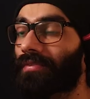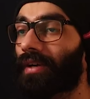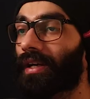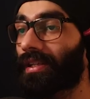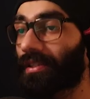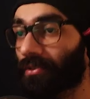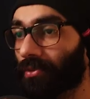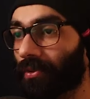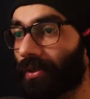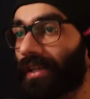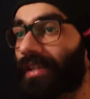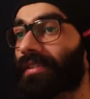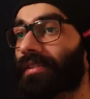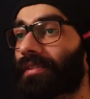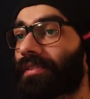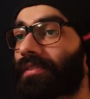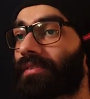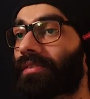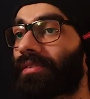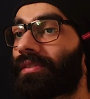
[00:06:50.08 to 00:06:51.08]
far as today is
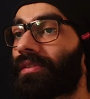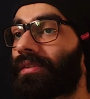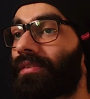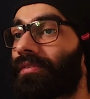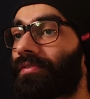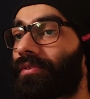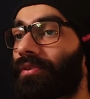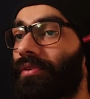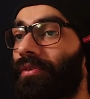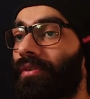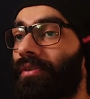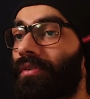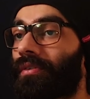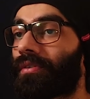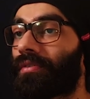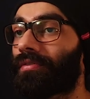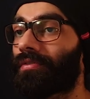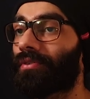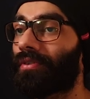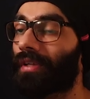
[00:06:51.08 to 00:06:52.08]
concerned, for
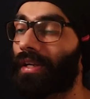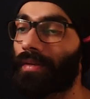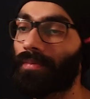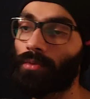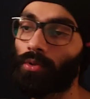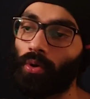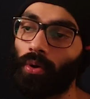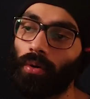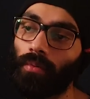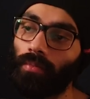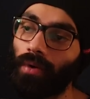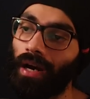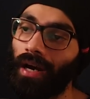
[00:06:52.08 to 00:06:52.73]
the full-time job,